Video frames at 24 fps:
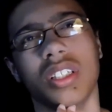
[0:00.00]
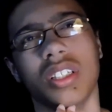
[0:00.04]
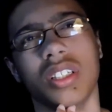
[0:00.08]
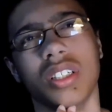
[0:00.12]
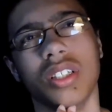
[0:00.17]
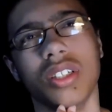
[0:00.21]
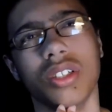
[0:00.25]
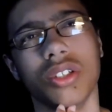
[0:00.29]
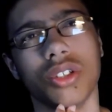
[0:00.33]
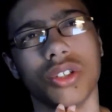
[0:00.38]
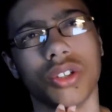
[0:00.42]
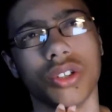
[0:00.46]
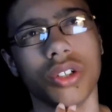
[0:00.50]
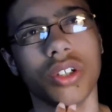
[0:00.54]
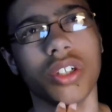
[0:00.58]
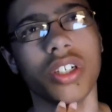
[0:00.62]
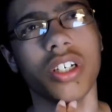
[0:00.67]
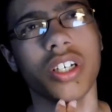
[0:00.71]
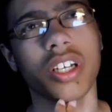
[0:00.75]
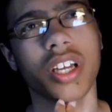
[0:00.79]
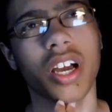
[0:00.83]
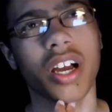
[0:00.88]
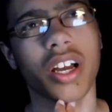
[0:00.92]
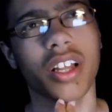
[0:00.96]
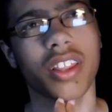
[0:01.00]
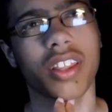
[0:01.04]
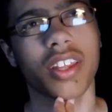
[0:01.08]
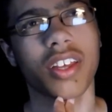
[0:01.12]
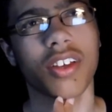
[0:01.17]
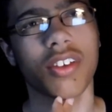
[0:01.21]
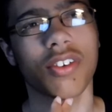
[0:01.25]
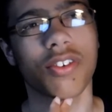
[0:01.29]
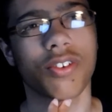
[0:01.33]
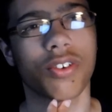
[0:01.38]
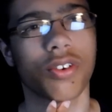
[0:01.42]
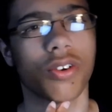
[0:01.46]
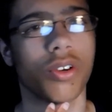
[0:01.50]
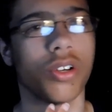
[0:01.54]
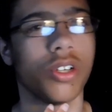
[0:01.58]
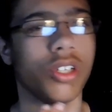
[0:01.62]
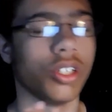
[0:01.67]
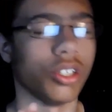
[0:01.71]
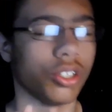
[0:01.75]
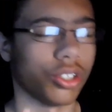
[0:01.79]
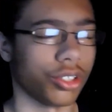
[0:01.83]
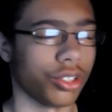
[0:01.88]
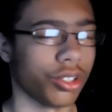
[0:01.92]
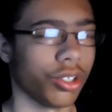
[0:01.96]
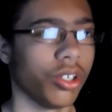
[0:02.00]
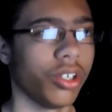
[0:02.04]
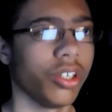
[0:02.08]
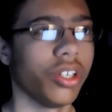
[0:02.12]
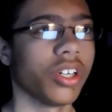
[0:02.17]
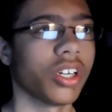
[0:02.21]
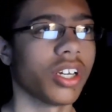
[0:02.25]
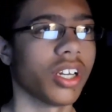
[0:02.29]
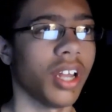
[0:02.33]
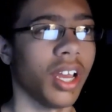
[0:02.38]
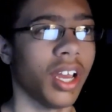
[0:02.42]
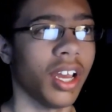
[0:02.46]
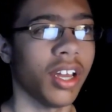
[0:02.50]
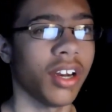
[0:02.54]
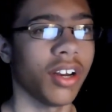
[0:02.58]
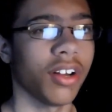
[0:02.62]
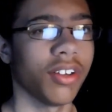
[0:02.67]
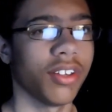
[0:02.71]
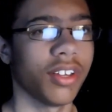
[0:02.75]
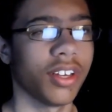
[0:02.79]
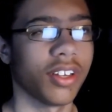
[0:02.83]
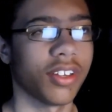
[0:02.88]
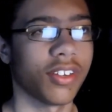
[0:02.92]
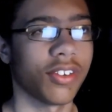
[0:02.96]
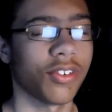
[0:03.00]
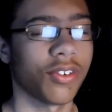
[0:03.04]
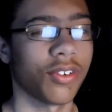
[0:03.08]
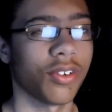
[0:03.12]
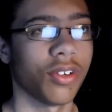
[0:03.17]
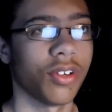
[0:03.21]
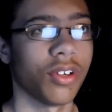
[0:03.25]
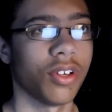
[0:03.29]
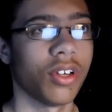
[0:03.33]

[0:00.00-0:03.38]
you sure you got this or you sure you can handle this?